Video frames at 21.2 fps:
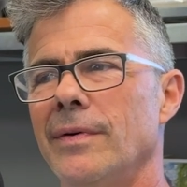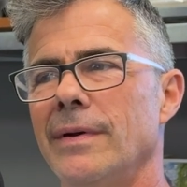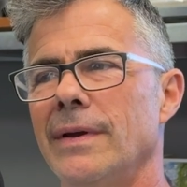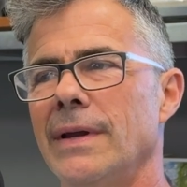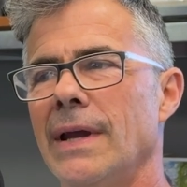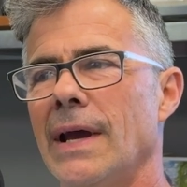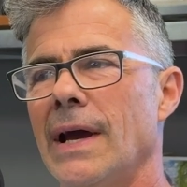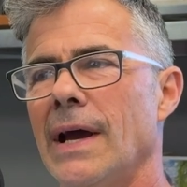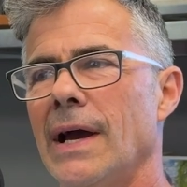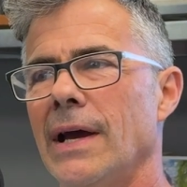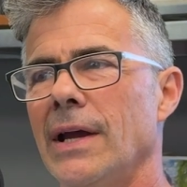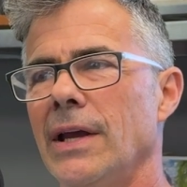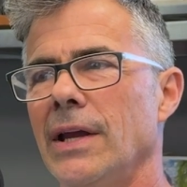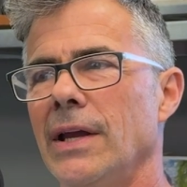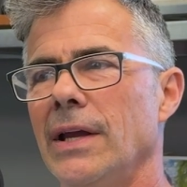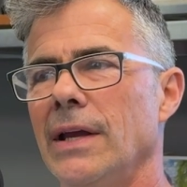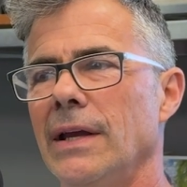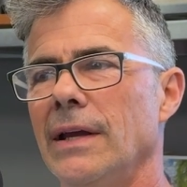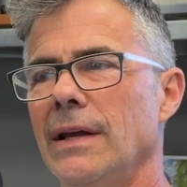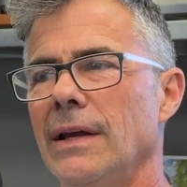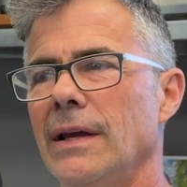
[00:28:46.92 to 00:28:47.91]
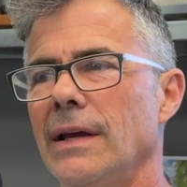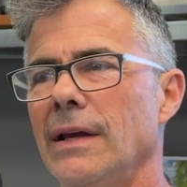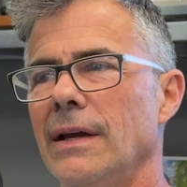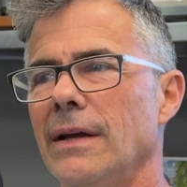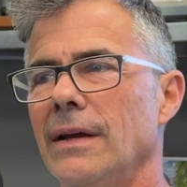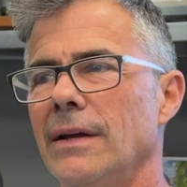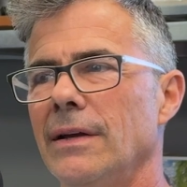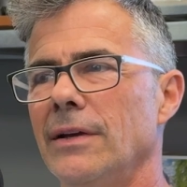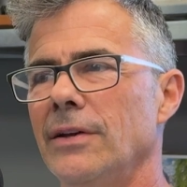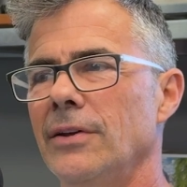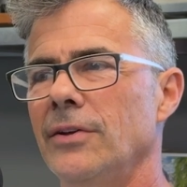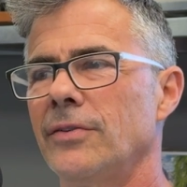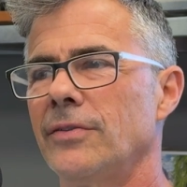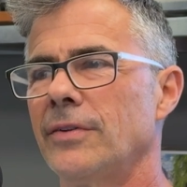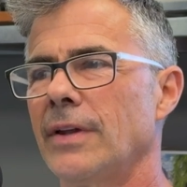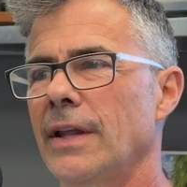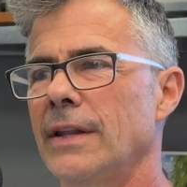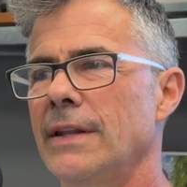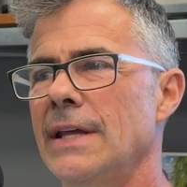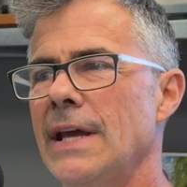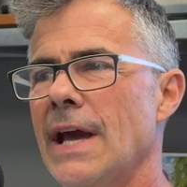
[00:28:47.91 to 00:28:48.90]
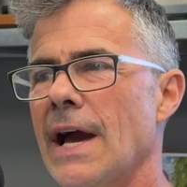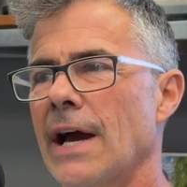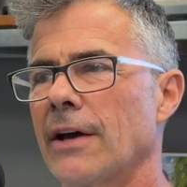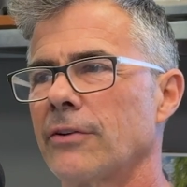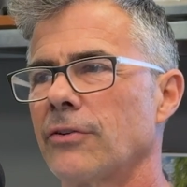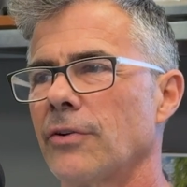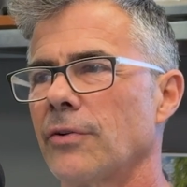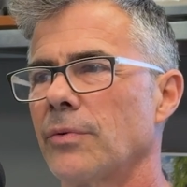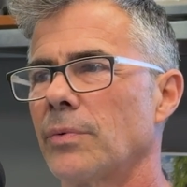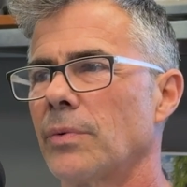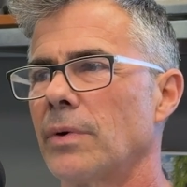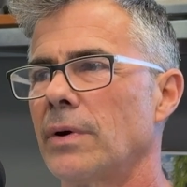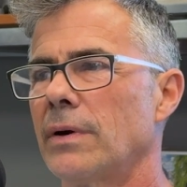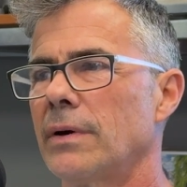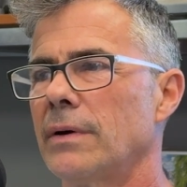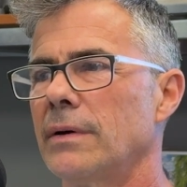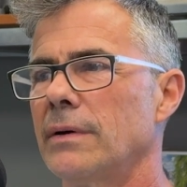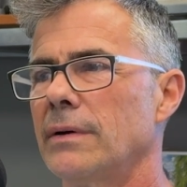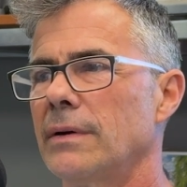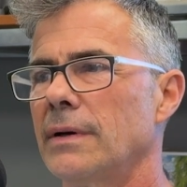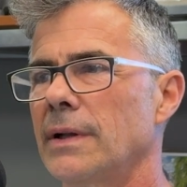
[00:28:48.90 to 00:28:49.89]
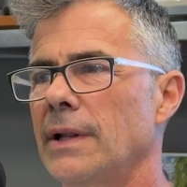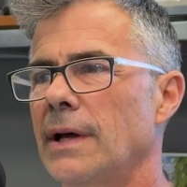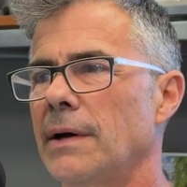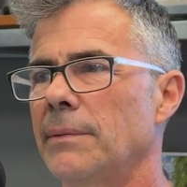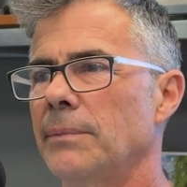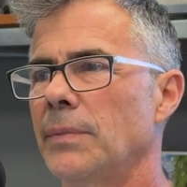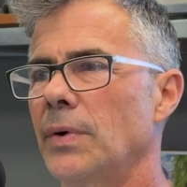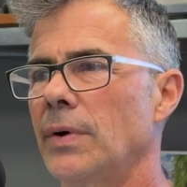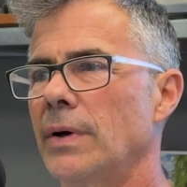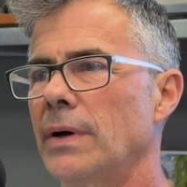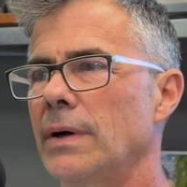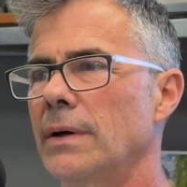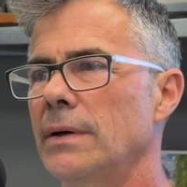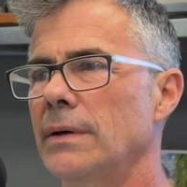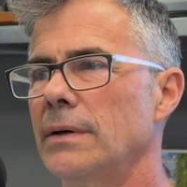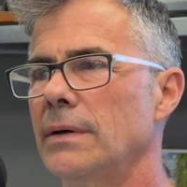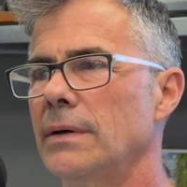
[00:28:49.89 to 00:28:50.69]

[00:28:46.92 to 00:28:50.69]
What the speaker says: Yeah. You said the axles were a lot more.